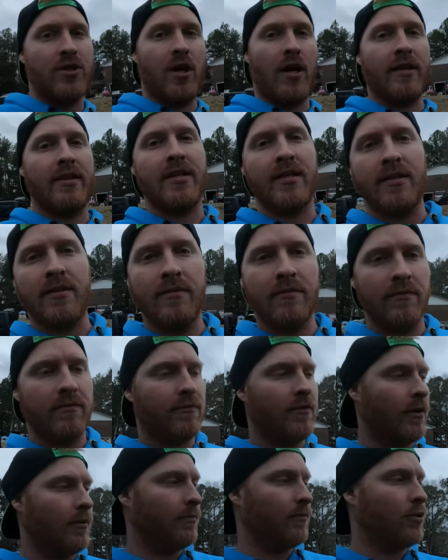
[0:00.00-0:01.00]
Jonathan
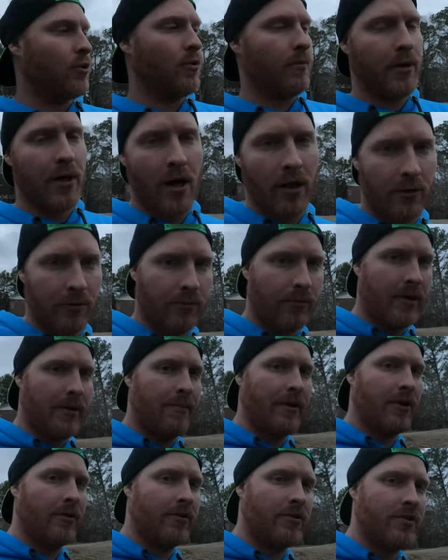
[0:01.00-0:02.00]
from Cullman Auto
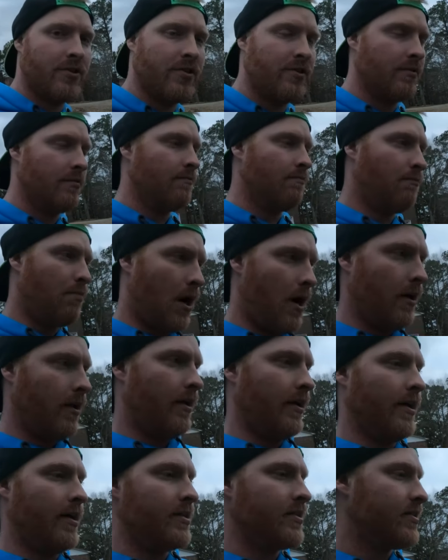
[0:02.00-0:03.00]
Rebuilders bought
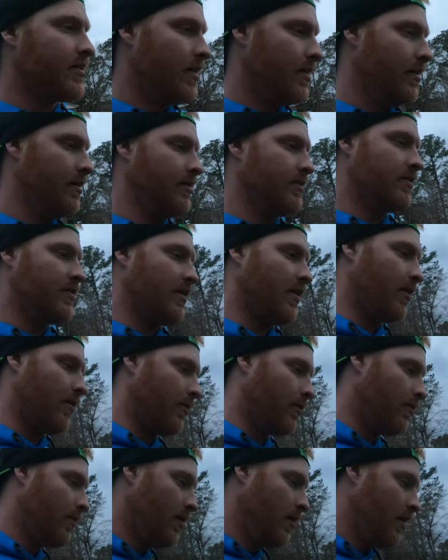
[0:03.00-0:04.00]
us.
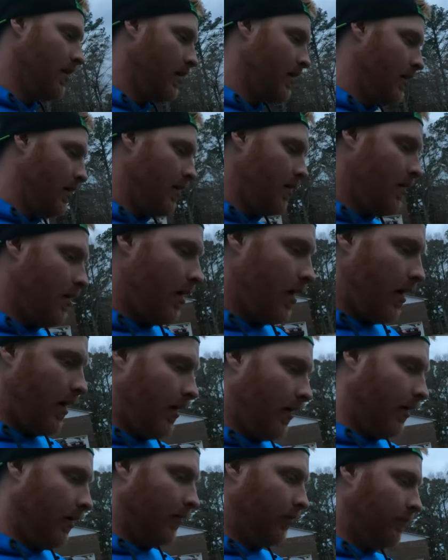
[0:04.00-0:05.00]
So
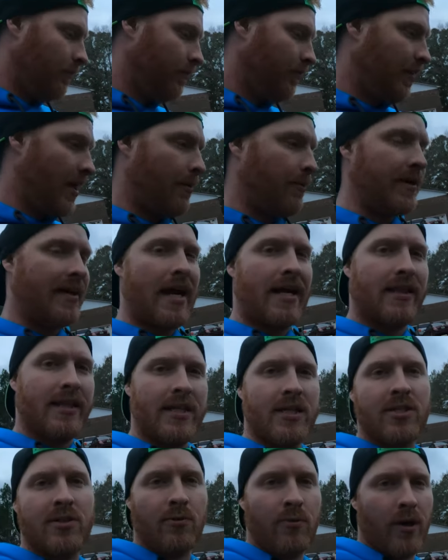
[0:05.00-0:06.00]
uh, now we got
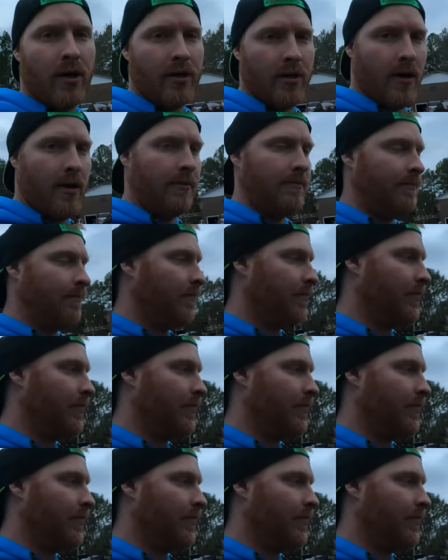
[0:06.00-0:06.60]
this to work on.